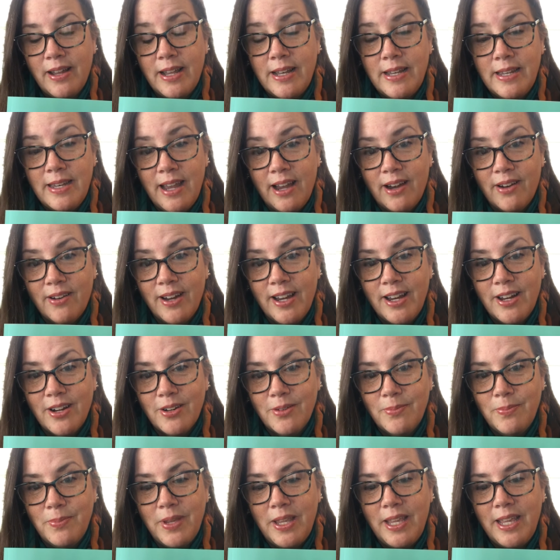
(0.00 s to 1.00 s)
a narrator
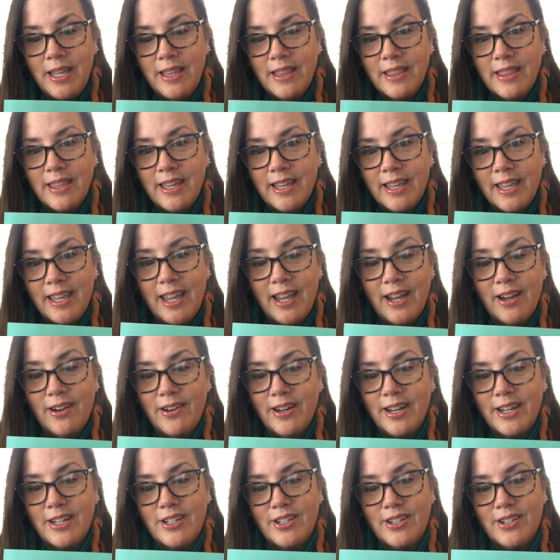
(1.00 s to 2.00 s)
being the
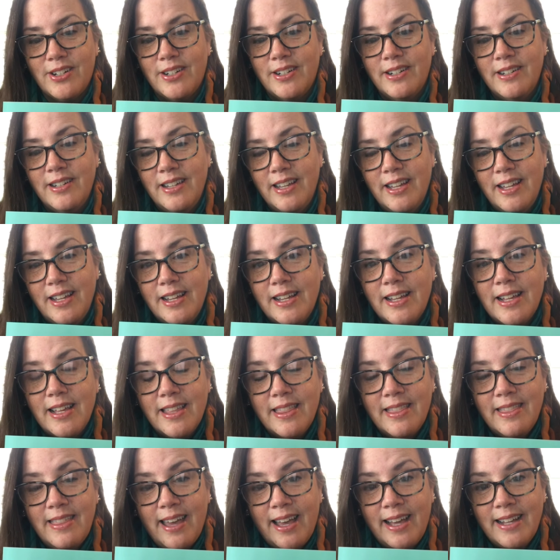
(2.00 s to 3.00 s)
character
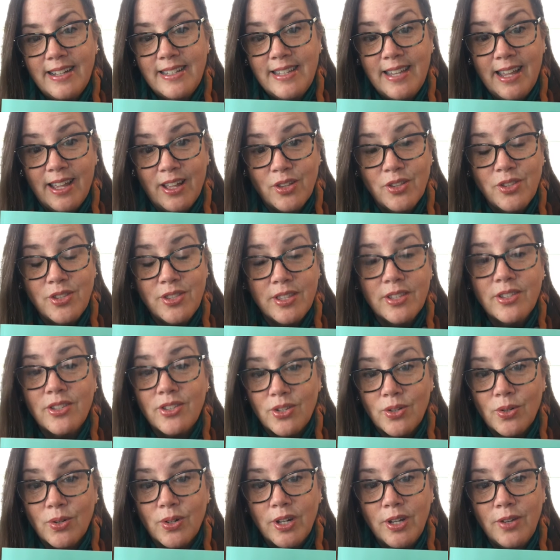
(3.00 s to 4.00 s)
that tells the
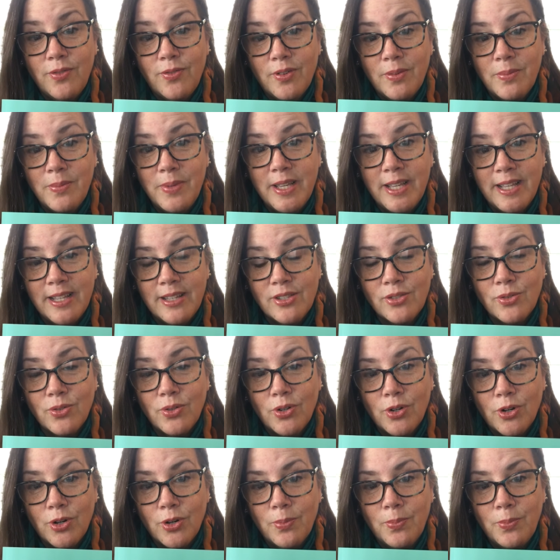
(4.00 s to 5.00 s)
story from his or
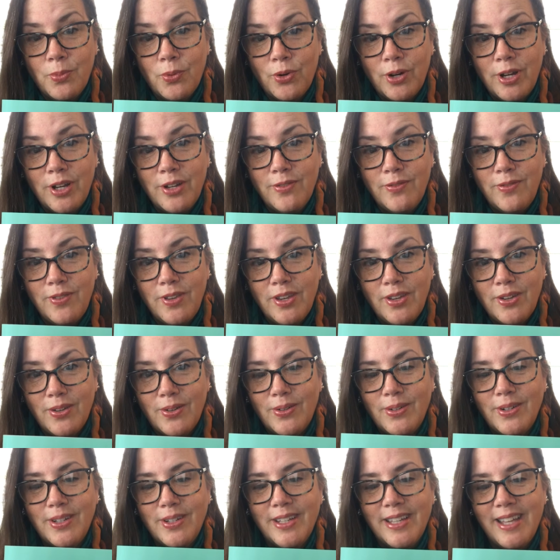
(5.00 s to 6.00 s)
her point of
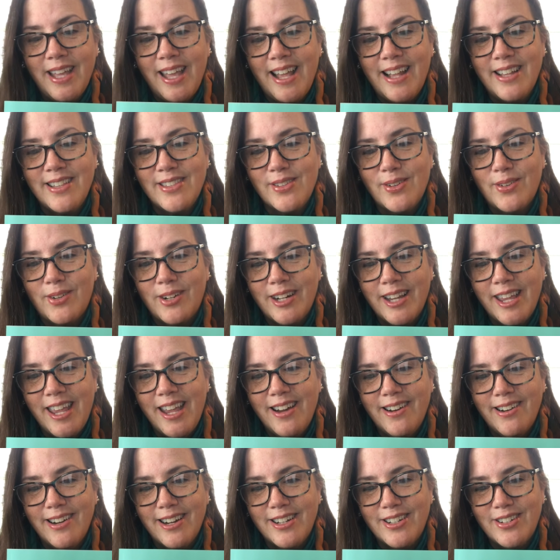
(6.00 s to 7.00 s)
view. And so our
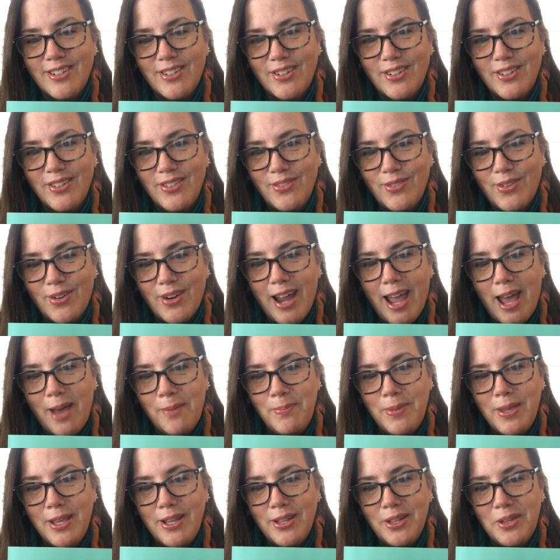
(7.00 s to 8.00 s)
character for
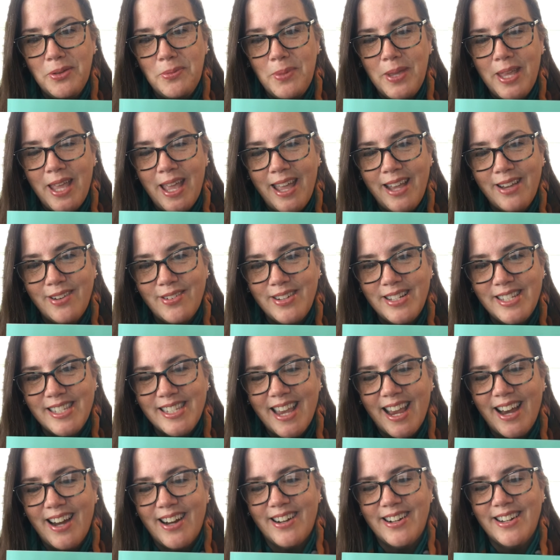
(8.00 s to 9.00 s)
Happy, Gloomy, Angry,
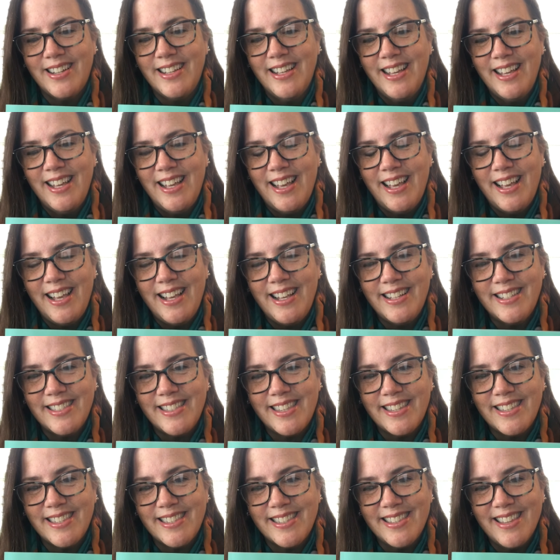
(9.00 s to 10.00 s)
Scared is
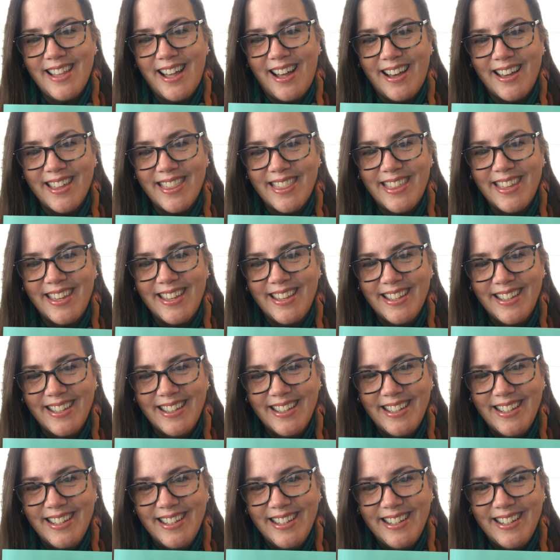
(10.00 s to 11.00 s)
a sloth.
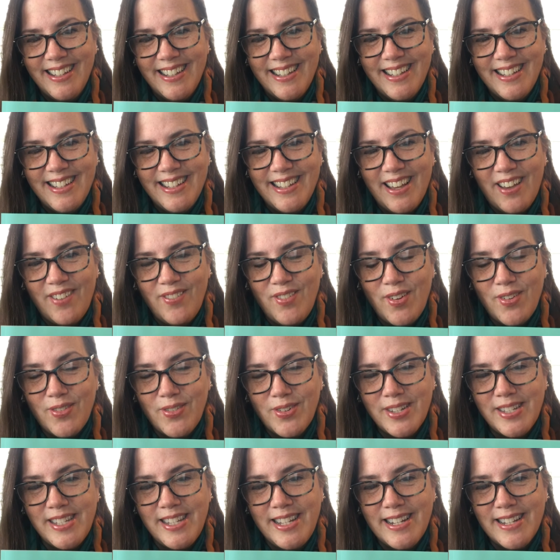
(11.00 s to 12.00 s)
Have you ever
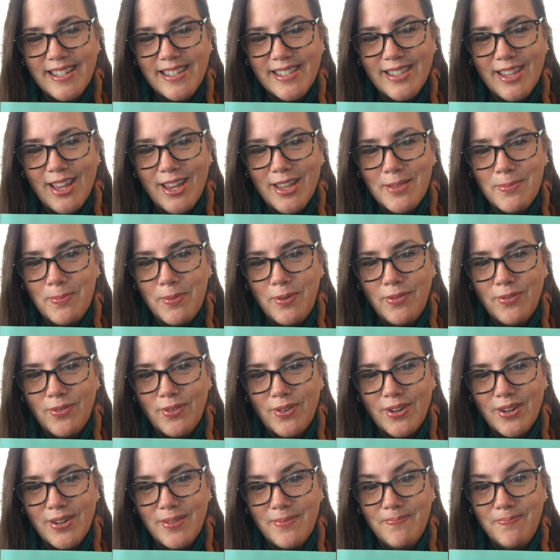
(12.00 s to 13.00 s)
seen a sloth
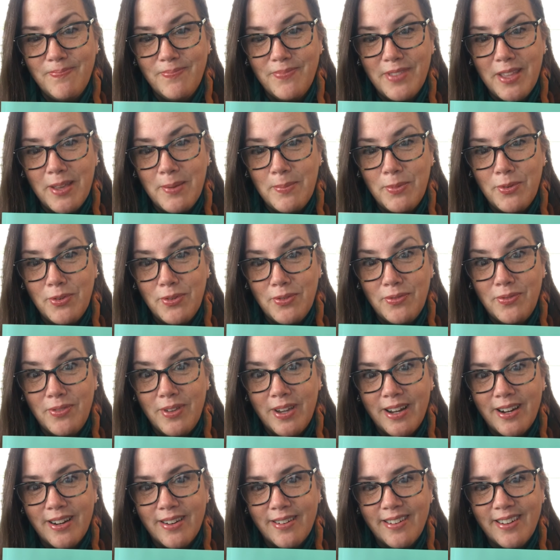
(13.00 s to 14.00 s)
before? They move
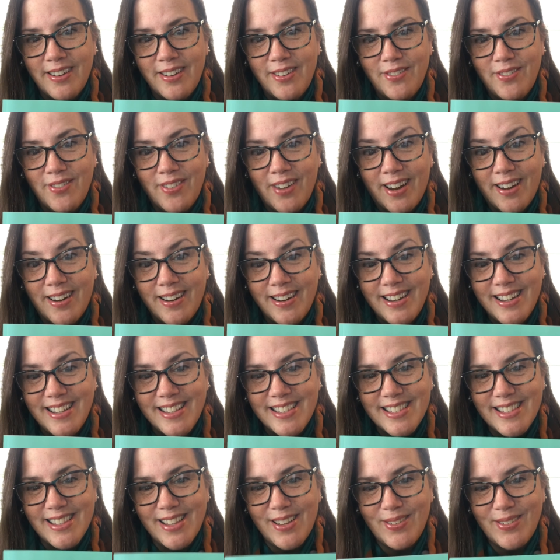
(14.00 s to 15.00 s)
very, very
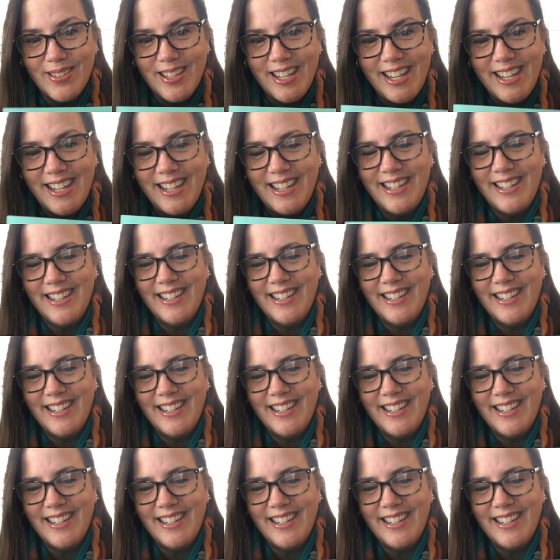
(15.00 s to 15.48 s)
slowly.